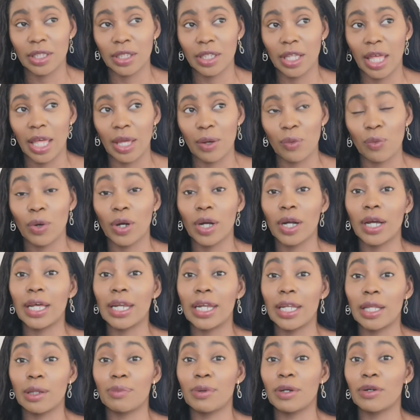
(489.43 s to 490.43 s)
they were a
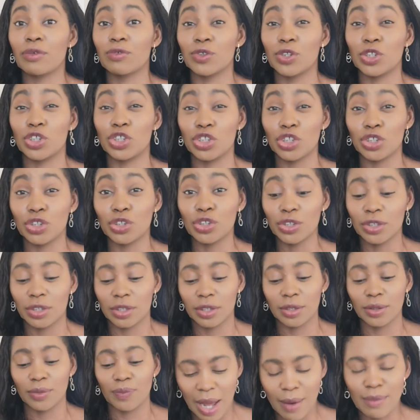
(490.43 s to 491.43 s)
little bit
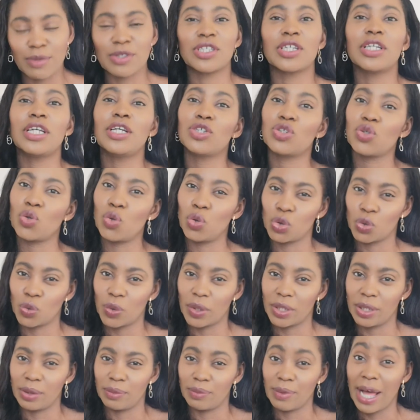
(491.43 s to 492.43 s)
reduced. I'm still in talks
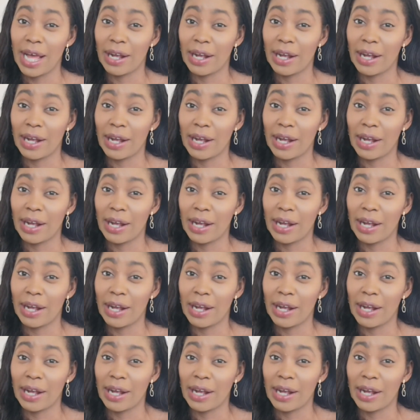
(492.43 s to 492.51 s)
with them.